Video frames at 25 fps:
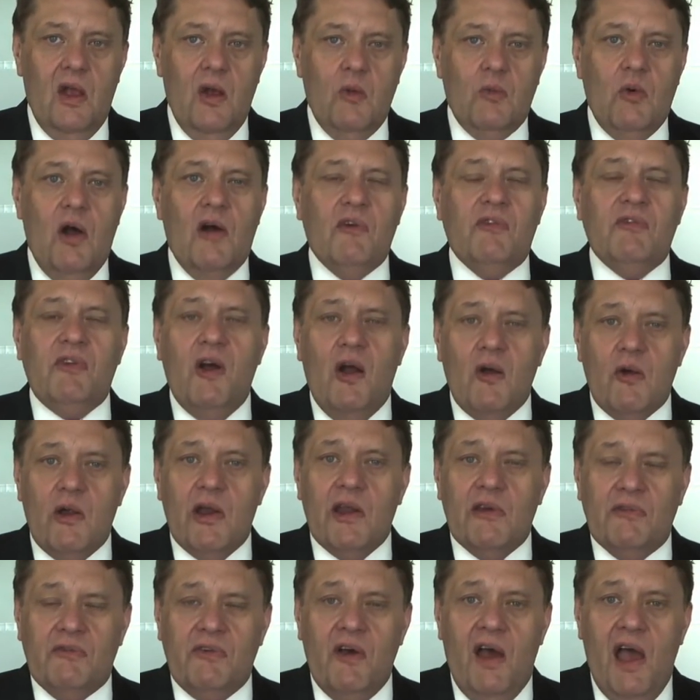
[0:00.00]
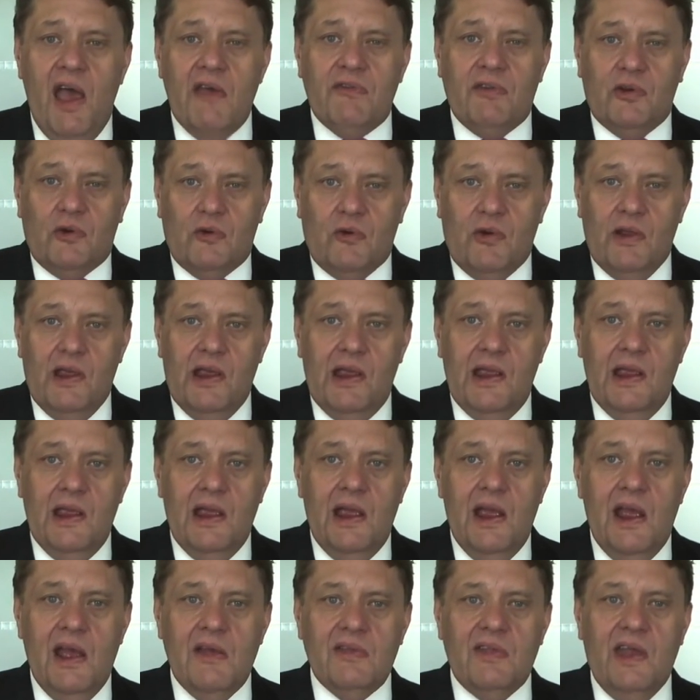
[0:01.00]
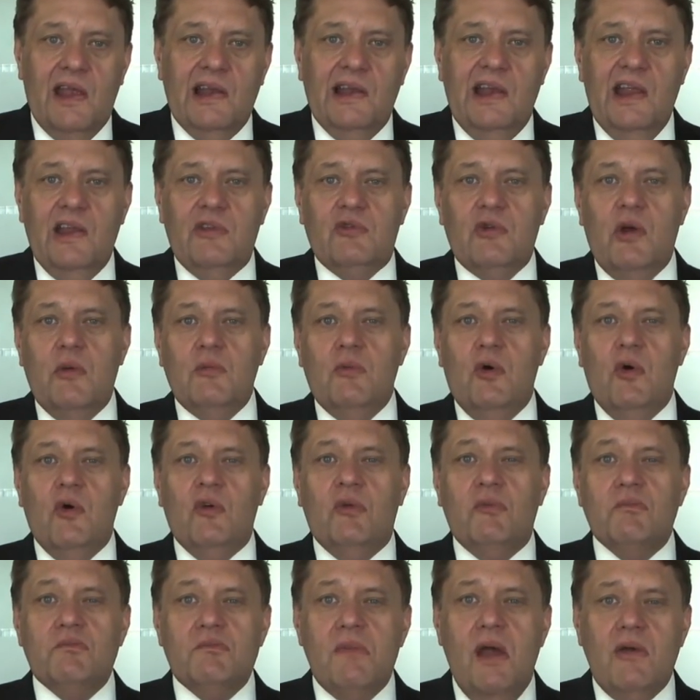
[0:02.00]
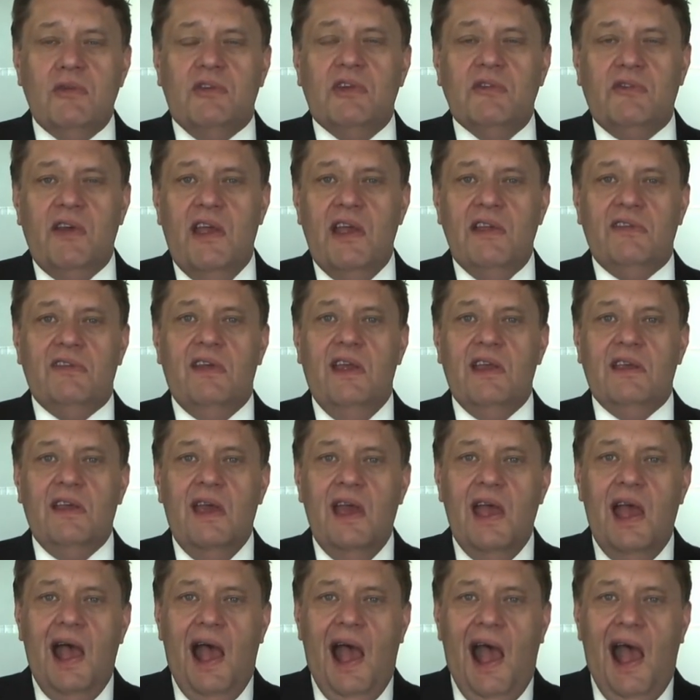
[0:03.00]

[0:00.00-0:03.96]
while 4 out of 5 agree they lead to a more motivated